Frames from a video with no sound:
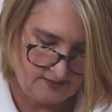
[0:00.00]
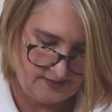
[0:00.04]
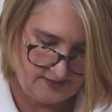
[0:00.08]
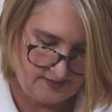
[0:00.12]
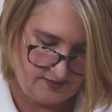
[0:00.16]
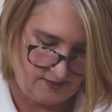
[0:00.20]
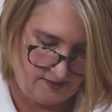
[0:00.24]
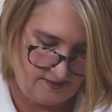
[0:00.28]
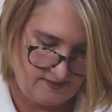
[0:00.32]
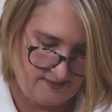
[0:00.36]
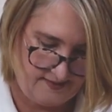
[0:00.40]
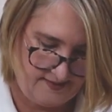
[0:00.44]

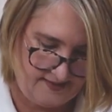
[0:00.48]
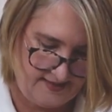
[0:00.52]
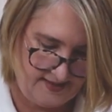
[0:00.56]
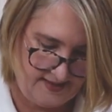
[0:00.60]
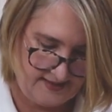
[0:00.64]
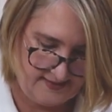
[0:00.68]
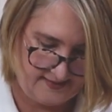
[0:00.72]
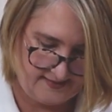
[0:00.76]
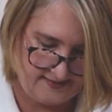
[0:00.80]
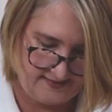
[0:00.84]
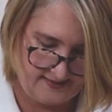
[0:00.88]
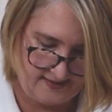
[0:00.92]
So
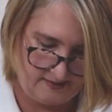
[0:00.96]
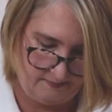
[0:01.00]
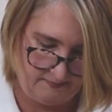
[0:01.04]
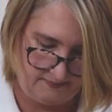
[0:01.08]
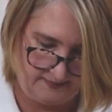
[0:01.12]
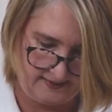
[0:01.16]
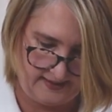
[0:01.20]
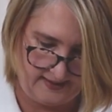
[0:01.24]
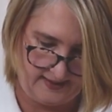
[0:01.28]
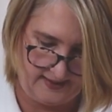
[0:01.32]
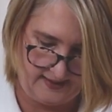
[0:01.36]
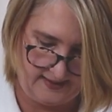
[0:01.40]
this
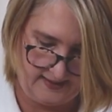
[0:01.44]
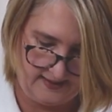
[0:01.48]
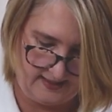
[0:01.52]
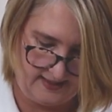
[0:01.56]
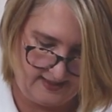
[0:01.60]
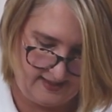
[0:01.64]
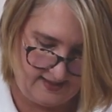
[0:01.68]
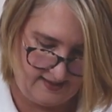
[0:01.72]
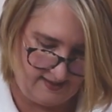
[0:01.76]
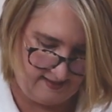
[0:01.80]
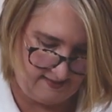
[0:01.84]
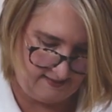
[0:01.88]
template
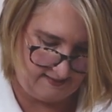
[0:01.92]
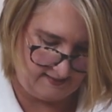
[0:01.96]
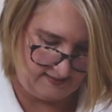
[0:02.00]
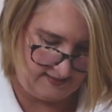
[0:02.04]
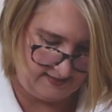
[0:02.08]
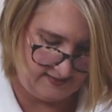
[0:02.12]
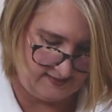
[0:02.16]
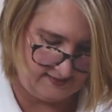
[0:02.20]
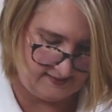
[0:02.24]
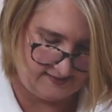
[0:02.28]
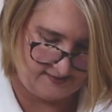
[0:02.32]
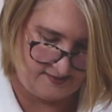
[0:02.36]
here
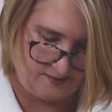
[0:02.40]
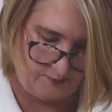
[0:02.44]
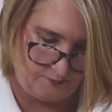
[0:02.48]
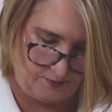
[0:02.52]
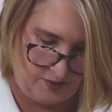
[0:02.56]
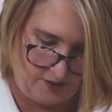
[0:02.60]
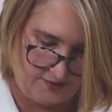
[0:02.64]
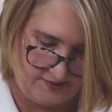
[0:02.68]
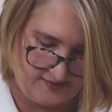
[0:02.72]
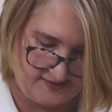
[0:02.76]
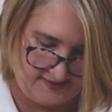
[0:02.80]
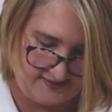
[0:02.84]
is the
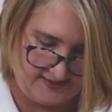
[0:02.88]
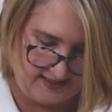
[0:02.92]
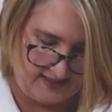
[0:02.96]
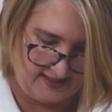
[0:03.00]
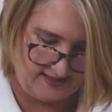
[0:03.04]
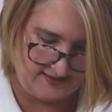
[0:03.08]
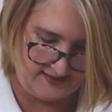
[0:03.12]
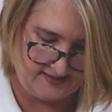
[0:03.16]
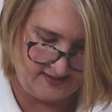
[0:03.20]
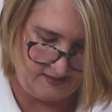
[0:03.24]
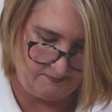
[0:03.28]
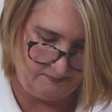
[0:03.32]
Rose
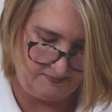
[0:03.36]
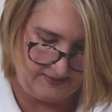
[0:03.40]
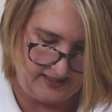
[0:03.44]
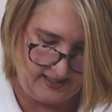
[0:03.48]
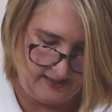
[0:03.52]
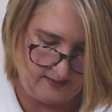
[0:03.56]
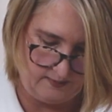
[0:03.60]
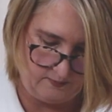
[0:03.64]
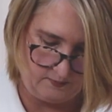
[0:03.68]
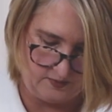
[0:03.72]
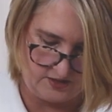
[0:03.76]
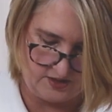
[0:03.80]
Star
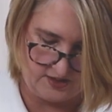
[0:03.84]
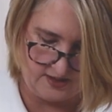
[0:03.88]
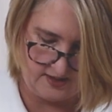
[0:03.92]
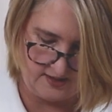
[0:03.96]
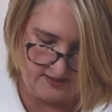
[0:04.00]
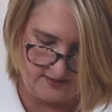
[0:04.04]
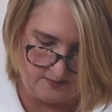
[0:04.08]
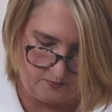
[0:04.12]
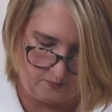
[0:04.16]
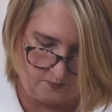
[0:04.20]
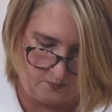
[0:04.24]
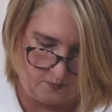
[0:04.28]
template, which
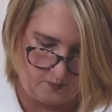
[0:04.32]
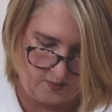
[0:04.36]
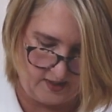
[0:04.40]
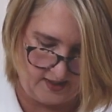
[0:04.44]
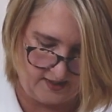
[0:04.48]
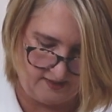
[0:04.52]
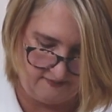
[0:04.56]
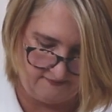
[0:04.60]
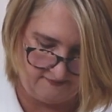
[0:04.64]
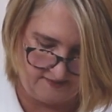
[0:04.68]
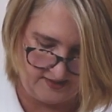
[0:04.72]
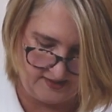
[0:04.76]
is
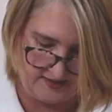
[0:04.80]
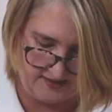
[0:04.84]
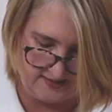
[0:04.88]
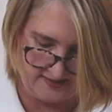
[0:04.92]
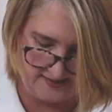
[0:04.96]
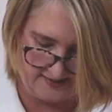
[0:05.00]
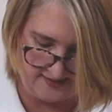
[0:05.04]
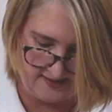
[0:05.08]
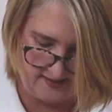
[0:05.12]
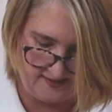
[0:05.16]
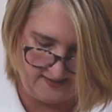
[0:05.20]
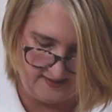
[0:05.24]
one of the
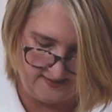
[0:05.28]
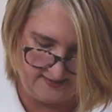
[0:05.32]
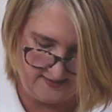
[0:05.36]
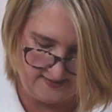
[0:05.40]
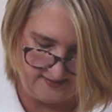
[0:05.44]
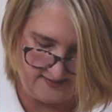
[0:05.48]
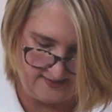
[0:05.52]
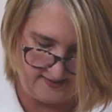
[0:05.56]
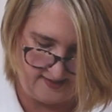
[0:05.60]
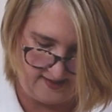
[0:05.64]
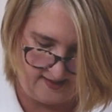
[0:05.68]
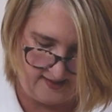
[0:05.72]

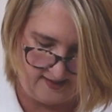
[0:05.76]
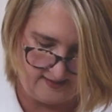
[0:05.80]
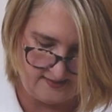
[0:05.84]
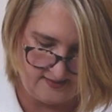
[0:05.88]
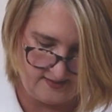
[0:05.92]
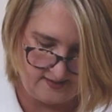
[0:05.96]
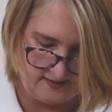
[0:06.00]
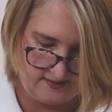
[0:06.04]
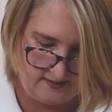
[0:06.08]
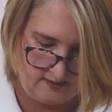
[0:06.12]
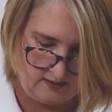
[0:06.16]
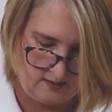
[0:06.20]
designs
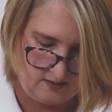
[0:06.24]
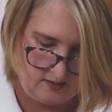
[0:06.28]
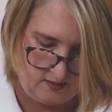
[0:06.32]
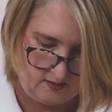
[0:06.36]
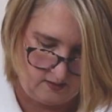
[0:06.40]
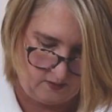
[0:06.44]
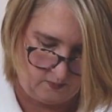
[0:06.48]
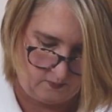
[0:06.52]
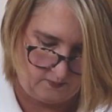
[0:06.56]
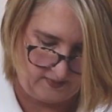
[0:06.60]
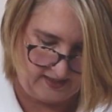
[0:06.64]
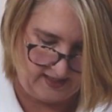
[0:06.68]
that
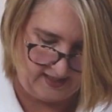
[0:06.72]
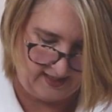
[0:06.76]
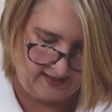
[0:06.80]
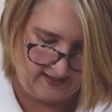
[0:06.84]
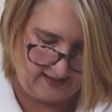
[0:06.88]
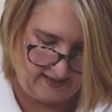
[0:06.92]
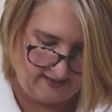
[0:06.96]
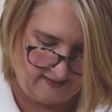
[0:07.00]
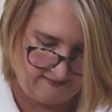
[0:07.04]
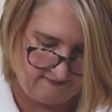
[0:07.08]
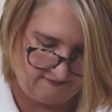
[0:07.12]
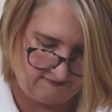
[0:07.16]
we
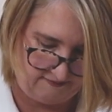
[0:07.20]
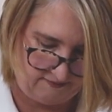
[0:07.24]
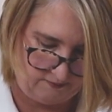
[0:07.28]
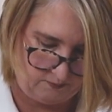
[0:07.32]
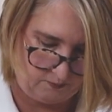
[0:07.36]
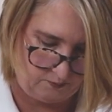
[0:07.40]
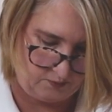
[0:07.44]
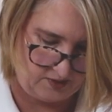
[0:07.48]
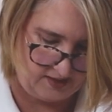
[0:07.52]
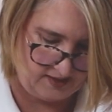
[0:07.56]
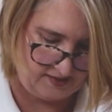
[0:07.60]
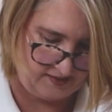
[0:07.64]
have
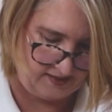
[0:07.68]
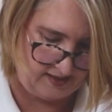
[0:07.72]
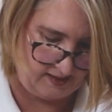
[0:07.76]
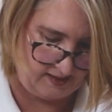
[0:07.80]
with